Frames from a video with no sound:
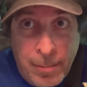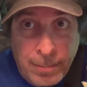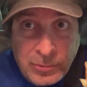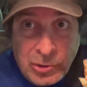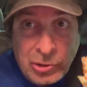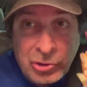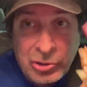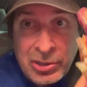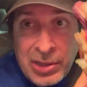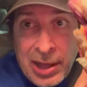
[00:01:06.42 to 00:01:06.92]
You
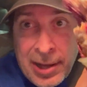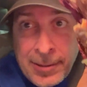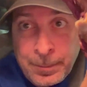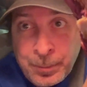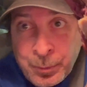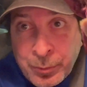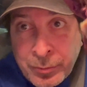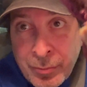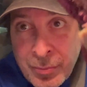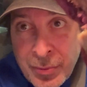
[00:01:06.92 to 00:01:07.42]
see that?
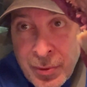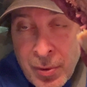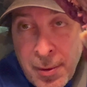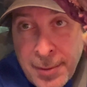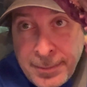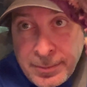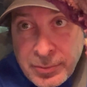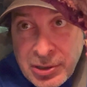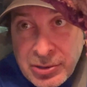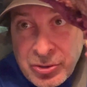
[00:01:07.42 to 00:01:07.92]

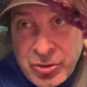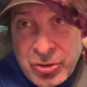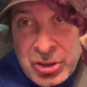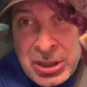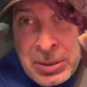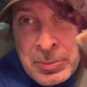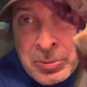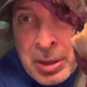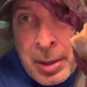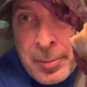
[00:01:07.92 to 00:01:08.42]
There's
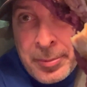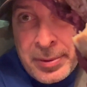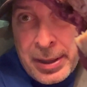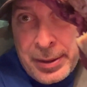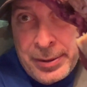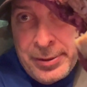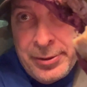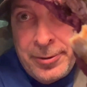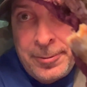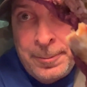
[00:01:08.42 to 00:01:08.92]
steam coming out
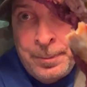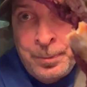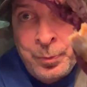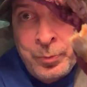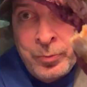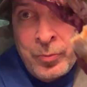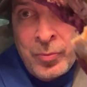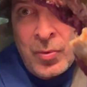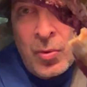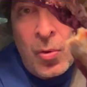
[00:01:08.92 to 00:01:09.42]
of here.
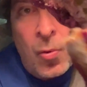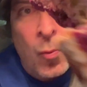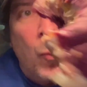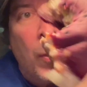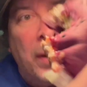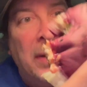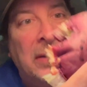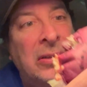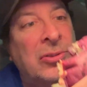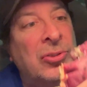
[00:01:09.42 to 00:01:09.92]

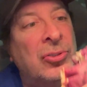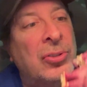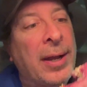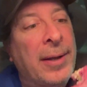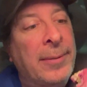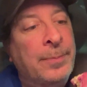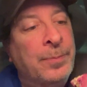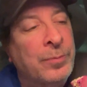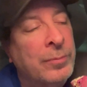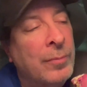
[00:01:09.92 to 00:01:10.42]
Wendy's
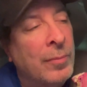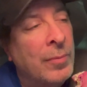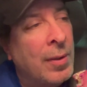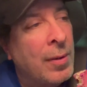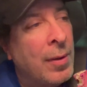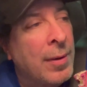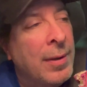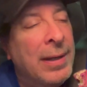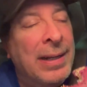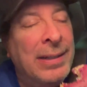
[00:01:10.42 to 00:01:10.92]
got,
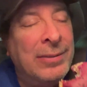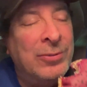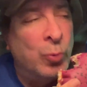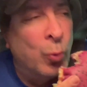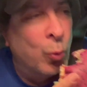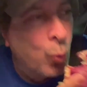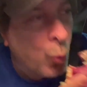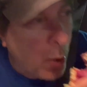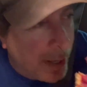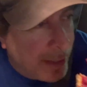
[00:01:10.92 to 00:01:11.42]
it's
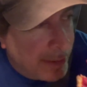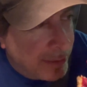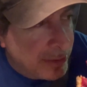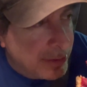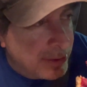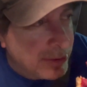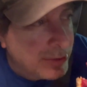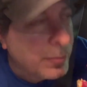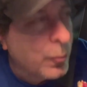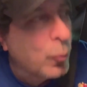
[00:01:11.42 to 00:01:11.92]

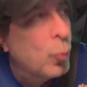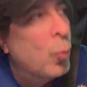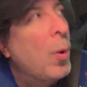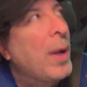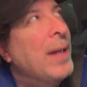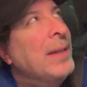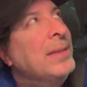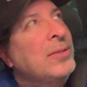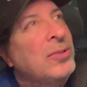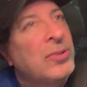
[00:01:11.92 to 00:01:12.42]
Wednesdays,
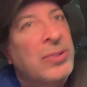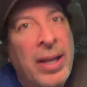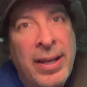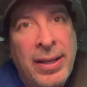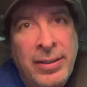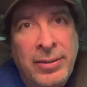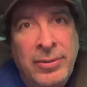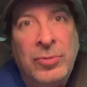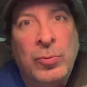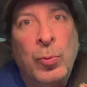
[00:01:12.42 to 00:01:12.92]

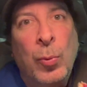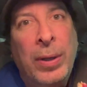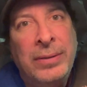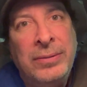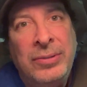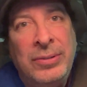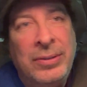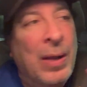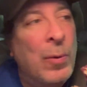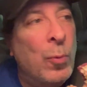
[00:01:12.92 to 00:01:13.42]
Wednesdays,
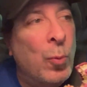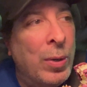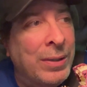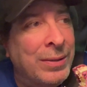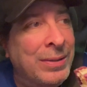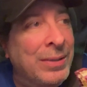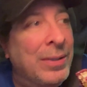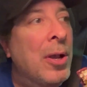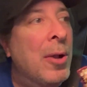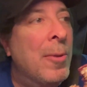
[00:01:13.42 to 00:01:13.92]
Wednesday, not
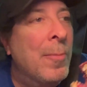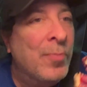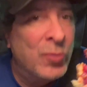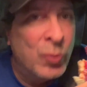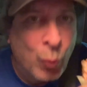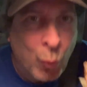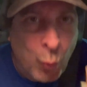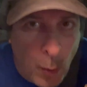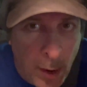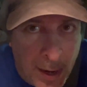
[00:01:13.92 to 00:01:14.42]
Wendy,
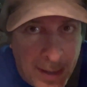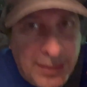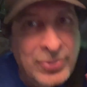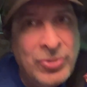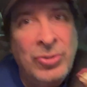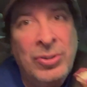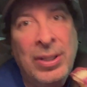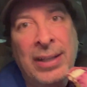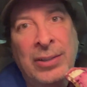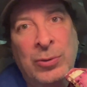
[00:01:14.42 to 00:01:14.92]

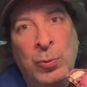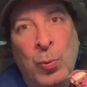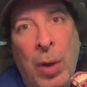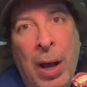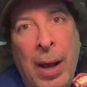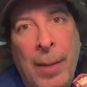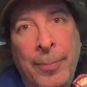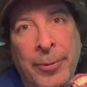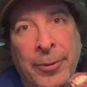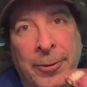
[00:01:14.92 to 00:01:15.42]
Wednesday's
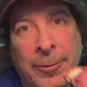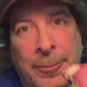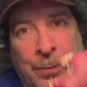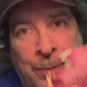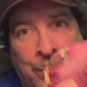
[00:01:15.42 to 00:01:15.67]
Whopper.